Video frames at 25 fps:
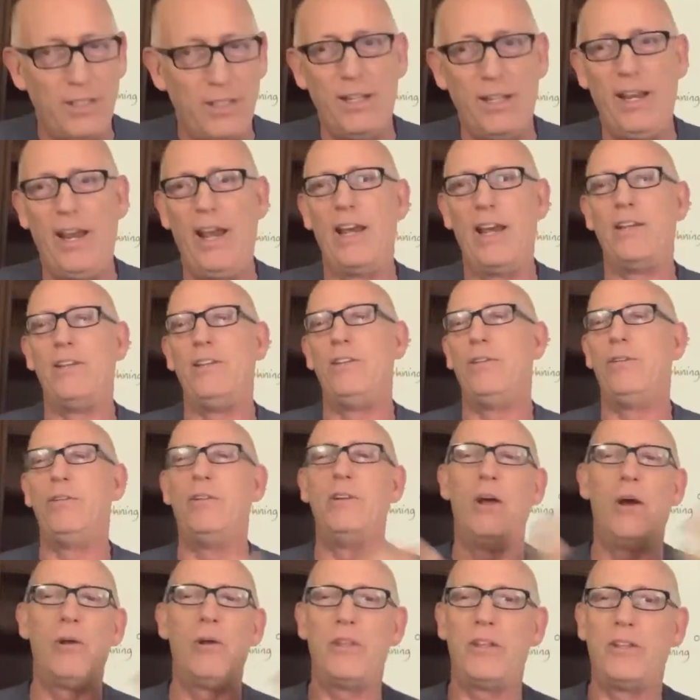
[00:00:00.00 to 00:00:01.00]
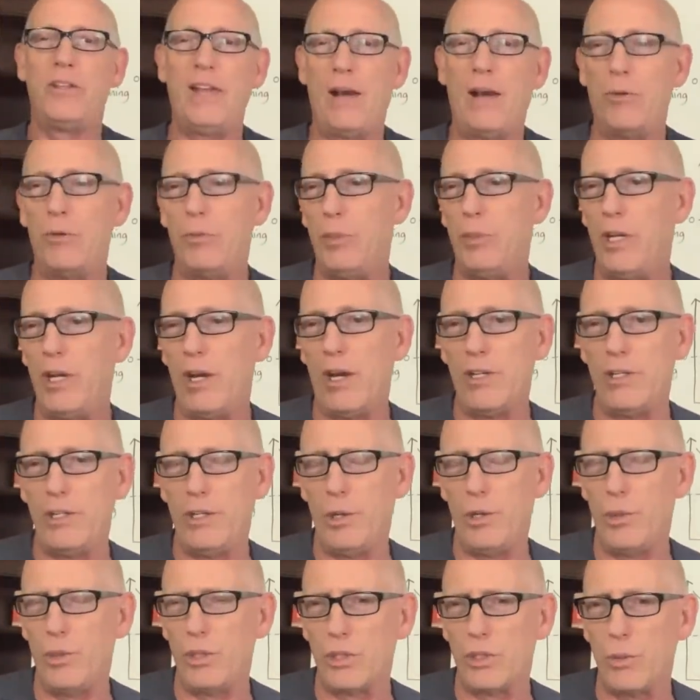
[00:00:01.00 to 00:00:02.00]
And you'd know that that would be on
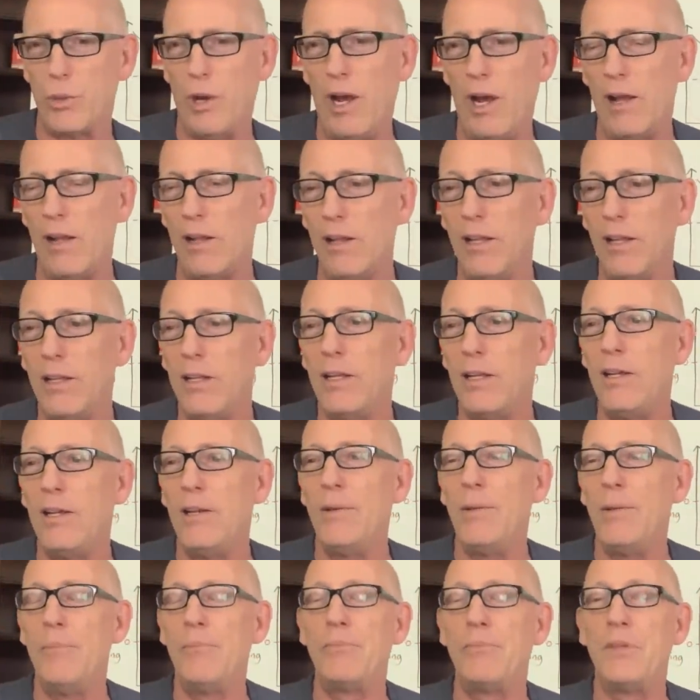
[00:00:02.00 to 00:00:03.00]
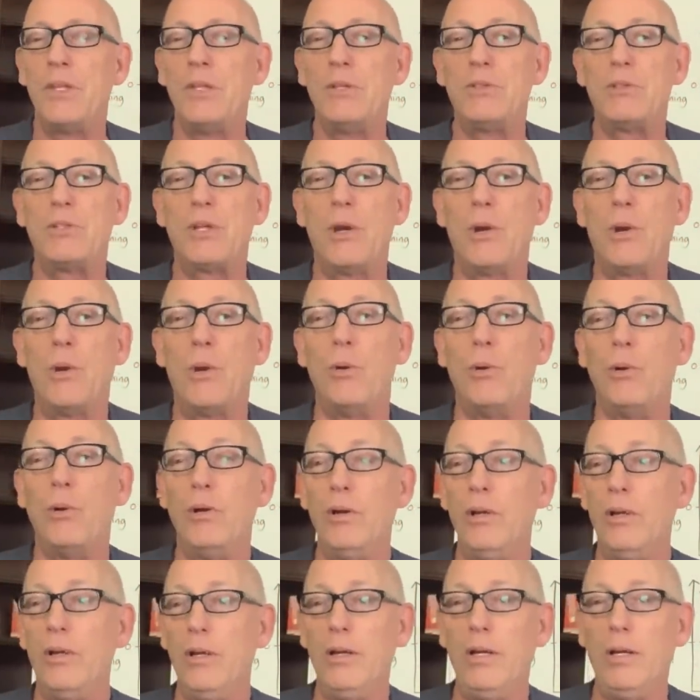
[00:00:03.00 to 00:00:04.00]
you as well. So
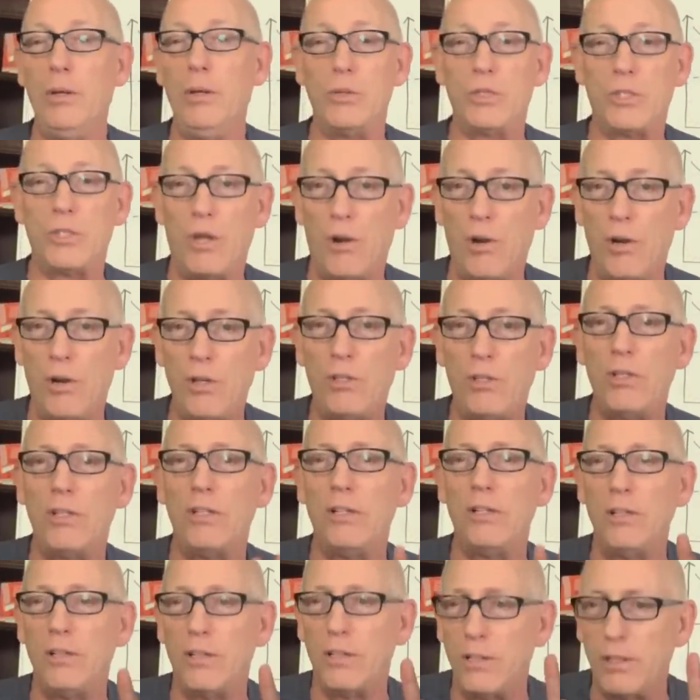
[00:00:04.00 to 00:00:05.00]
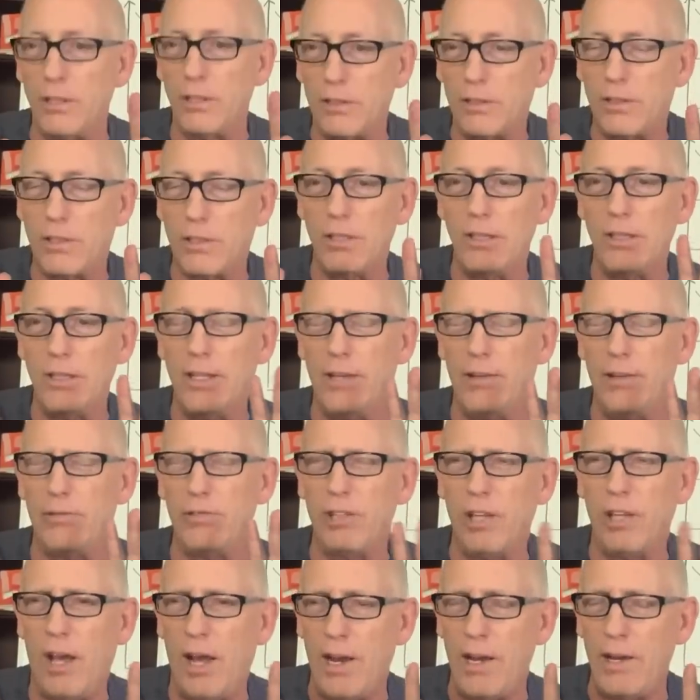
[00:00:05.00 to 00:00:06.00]
it was hard to, to live
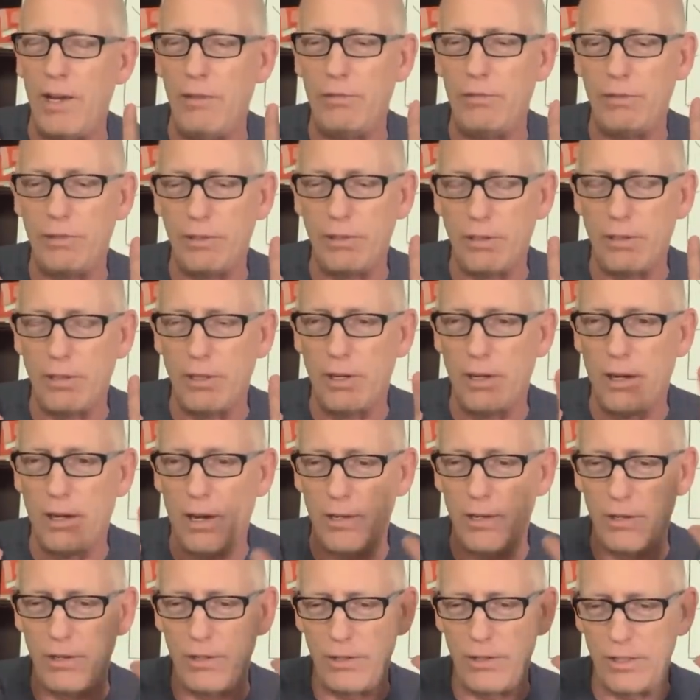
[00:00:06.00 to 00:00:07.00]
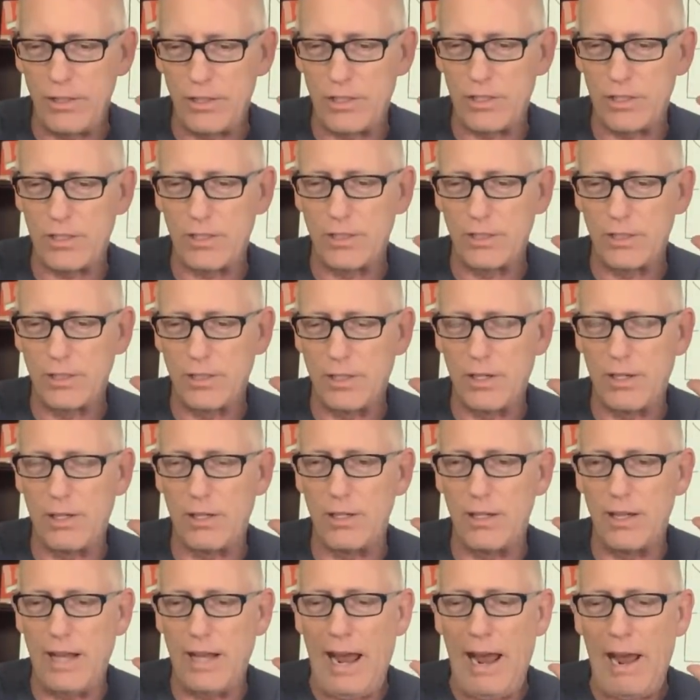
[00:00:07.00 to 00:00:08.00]
life under this
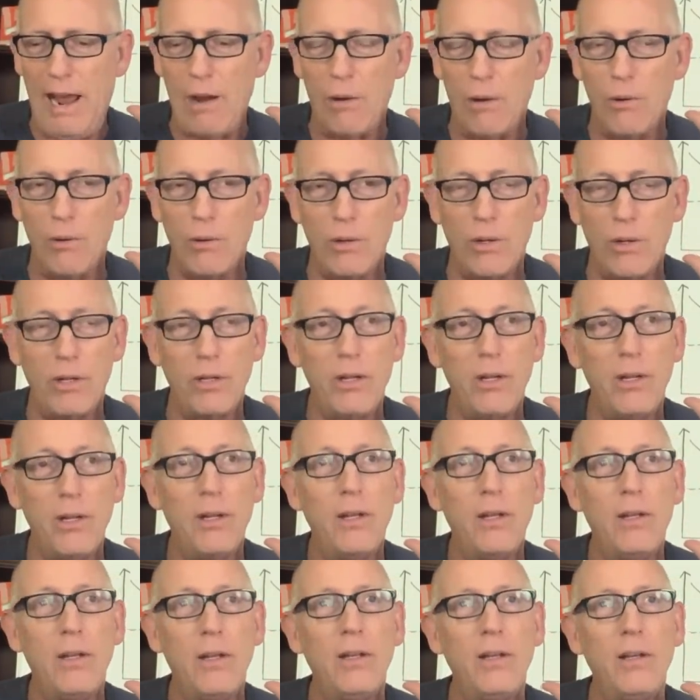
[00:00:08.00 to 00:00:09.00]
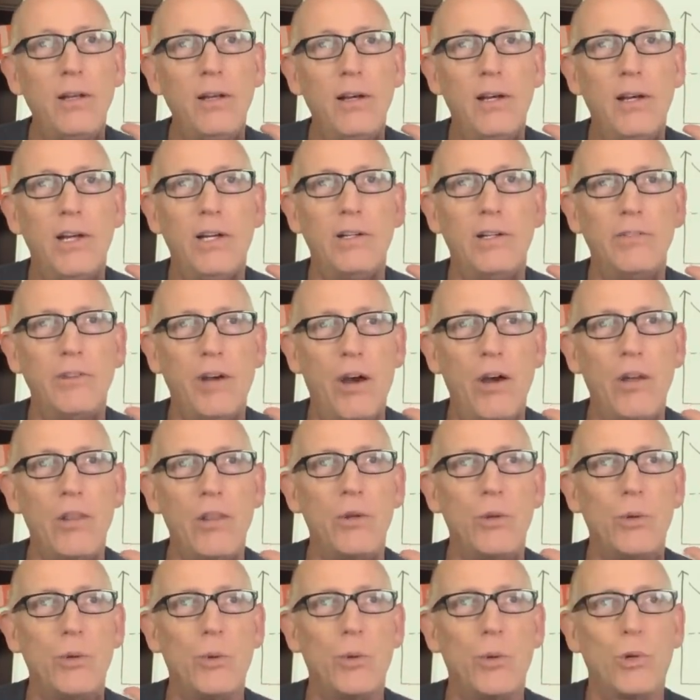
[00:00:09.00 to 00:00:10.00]
cloud of
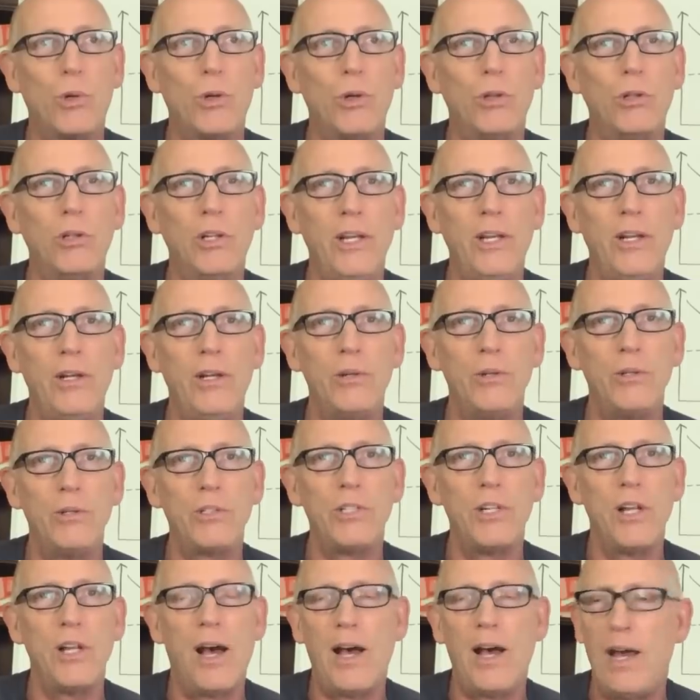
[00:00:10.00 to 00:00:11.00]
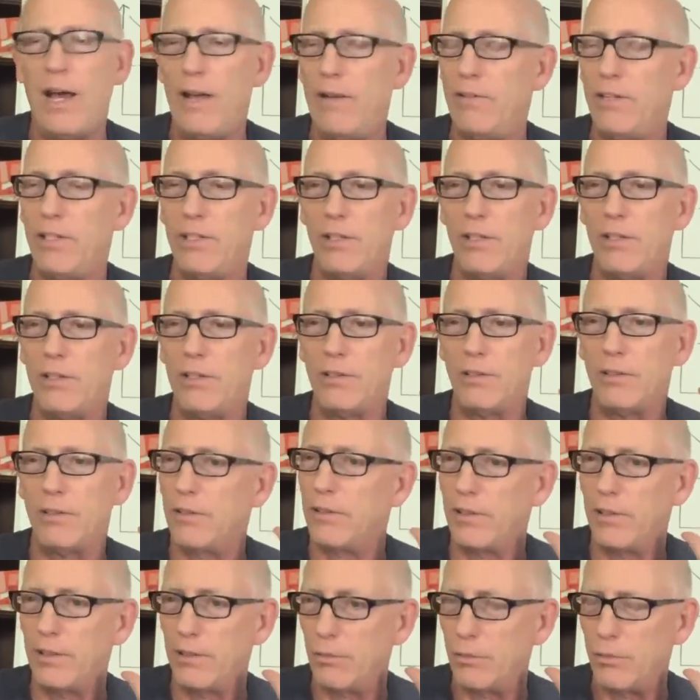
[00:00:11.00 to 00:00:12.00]
other world leaders not having the,
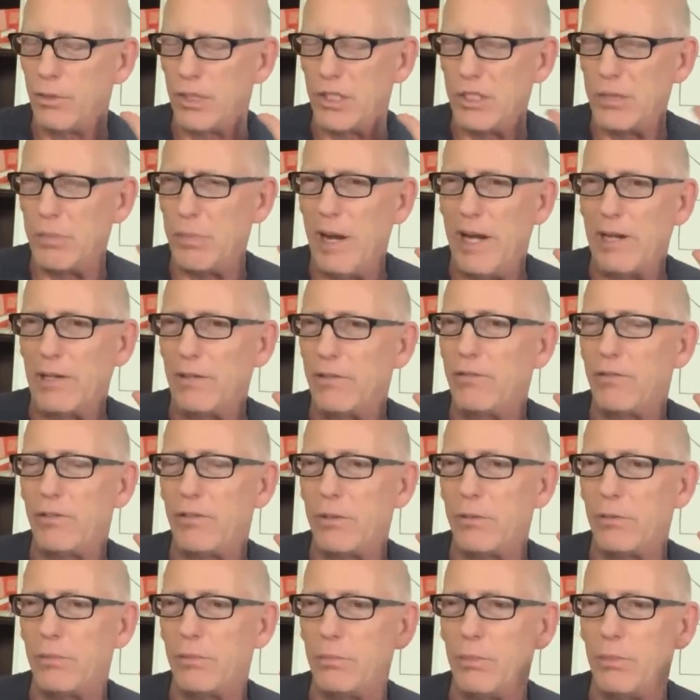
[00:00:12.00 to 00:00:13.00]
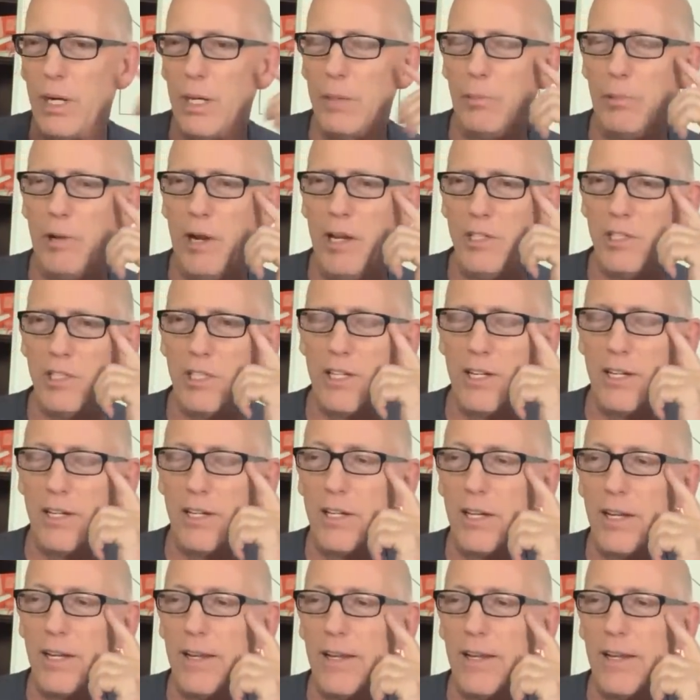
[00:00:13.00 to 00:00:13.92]
respect for my president.